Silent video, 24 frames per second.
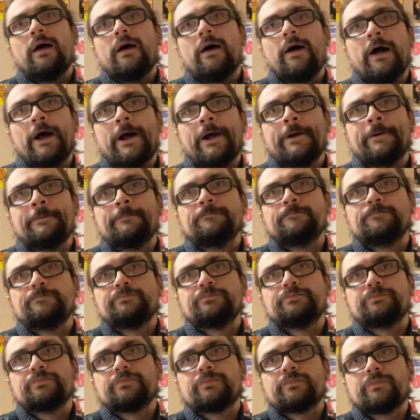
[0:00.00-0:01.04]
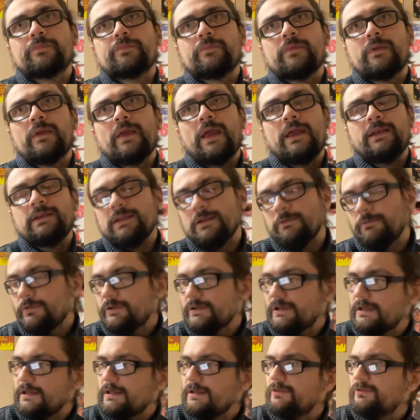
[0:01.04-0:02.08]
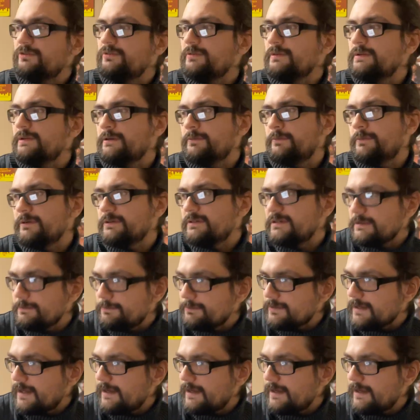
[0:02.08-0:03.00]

And yeah, we'll get into it a little more deeply.